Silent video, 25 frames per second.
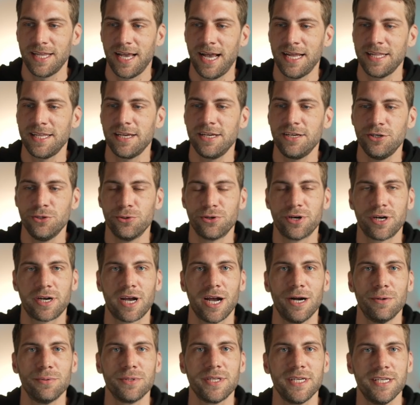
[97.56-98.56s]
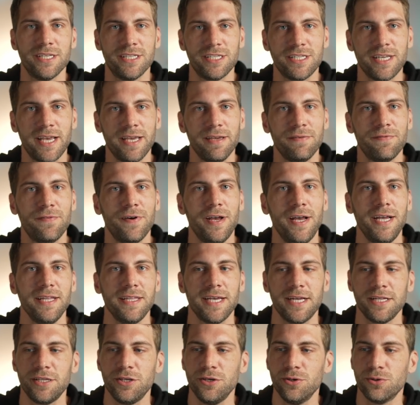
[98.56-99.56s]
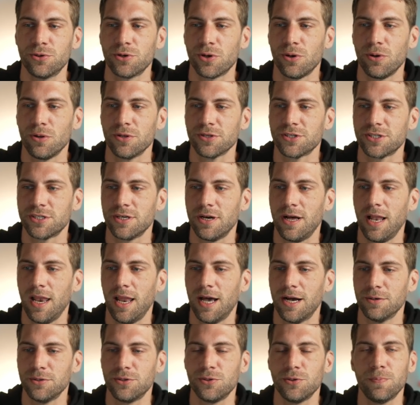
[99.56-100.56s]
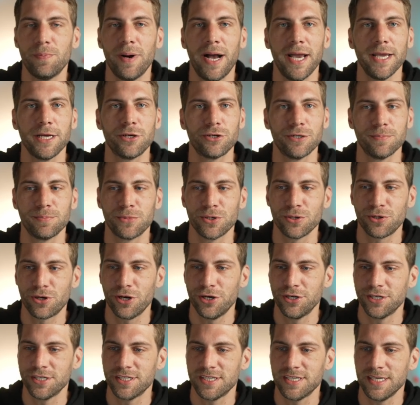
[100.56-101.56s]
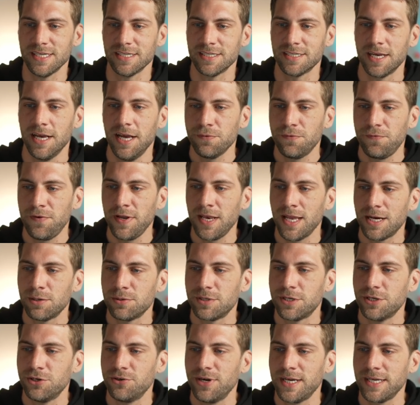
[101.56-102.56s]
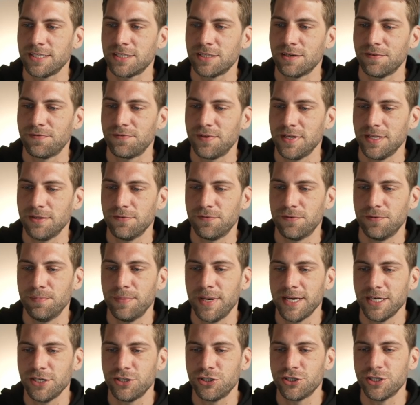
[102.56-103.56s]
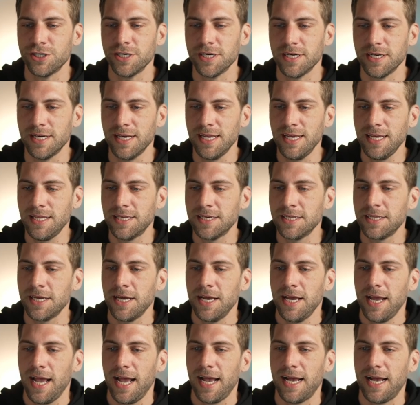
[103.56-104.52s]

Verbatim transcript: that your account is safe, that you're also allowed to buy cryptocurrencies. You fill out the rest of the information needed.